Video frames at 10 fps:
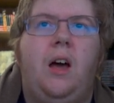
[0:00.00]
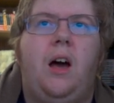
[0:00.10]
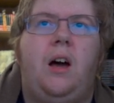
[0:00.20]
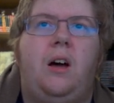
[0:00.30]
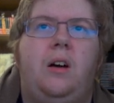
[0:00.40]

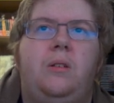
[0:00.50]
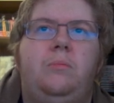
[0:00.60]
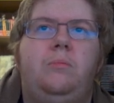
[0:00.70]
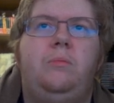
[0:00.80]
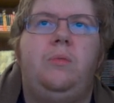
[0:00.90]

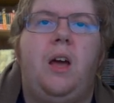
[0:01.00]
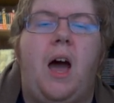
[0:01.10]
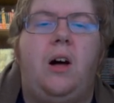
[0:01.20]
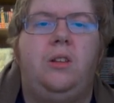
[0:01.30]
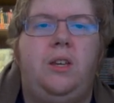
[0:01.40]

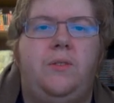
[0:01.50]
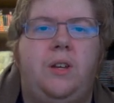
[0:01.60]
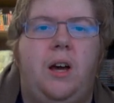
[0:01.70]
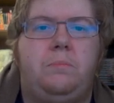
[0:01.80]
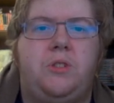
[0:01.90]
I'll leave
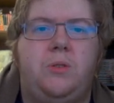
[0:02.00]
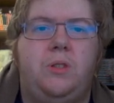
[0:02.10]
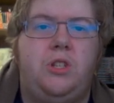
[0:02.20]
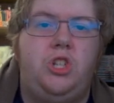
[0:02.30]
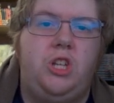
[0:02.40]
it up to
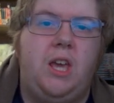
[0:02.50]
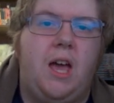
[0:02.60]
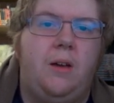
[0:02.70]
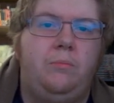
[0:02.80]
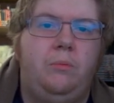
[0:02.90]
the
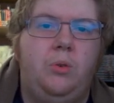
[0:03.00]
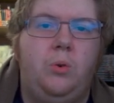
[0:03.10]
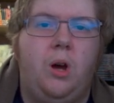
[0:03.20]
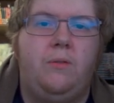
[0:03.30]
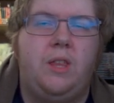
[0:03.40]
GM,
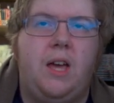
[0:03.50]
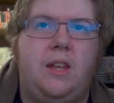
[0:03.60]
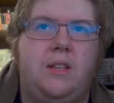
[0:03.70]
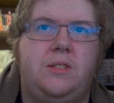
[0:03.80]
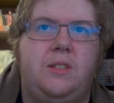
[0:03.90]
whoever
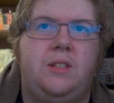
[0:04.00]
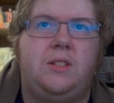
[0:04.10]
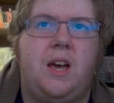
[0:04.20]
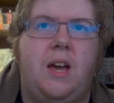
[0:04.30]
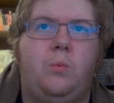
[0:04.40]
that is, to
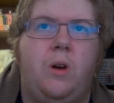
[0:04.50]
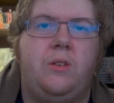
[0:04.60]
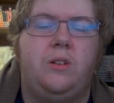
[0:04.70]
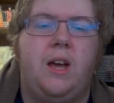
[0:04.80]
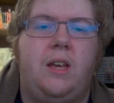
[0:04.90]
decide
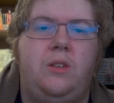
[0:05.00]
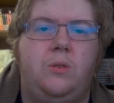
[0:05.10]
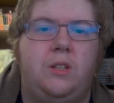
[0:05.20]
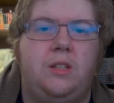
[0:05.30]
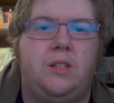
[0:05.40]
whether or not
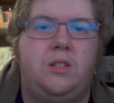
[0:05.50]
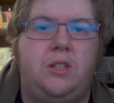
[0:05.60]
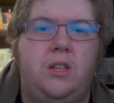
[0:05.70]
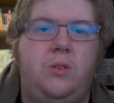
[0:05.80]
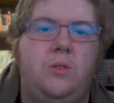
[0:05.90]
you can
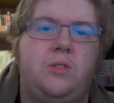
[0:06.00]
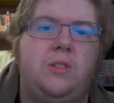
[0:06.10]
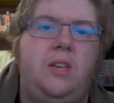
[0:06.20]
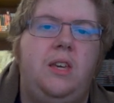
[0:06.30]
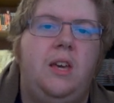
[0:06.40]

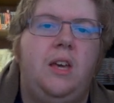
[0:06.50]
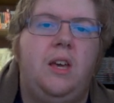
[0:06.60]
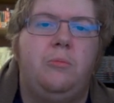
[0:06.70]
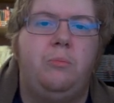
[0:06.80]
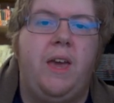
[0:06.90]
continuously
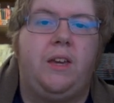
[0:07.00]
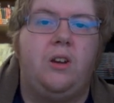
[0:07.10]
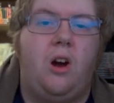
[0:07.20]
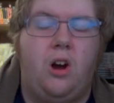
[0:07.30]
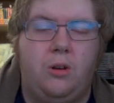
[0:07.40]
make
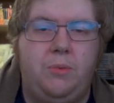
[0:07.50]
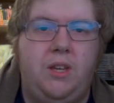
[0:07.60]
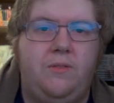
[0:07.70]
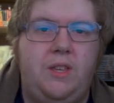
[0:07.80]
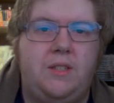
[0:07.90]
an
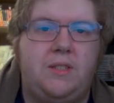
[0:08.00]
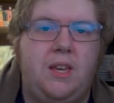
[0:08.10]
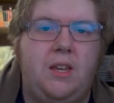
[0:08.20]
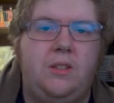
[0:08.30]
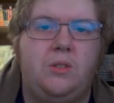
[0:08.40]
army of these
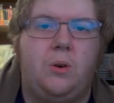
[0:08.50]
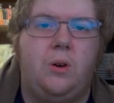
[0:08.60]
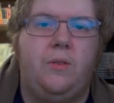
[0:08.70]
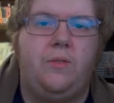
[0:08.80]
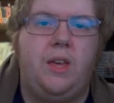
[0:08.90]
things,
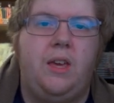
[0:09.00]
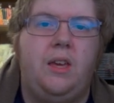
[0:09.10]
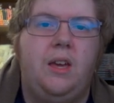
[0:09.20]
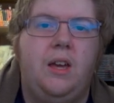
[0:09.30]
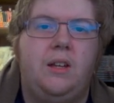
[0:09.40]
or if
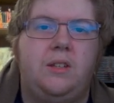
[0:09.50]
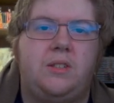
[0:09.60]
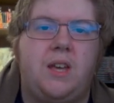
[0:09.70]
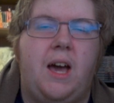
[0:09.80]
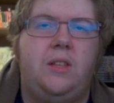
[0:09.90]
they
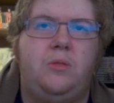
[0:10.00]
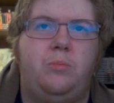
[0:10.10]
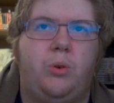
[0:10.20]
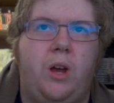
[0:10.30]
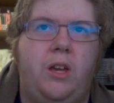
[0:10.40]
decide to
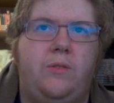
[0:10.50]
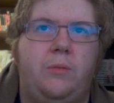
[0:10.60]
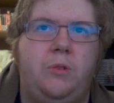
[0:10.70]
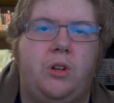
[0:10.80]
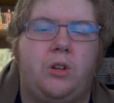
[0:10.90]
break
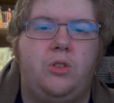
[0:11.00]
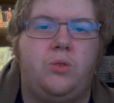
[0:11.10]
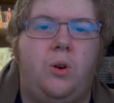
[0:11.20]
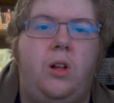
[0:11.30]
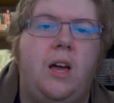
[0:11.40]
from your
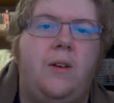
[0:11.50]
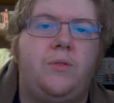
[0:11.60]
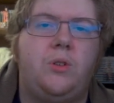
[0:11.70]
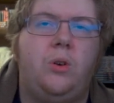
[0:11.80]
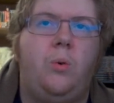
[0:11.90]
control
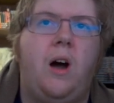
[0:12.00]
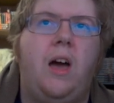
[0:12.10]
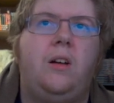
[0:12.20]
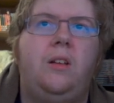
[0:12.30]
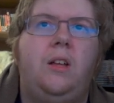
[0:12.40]
after a
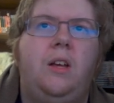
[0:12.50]
while.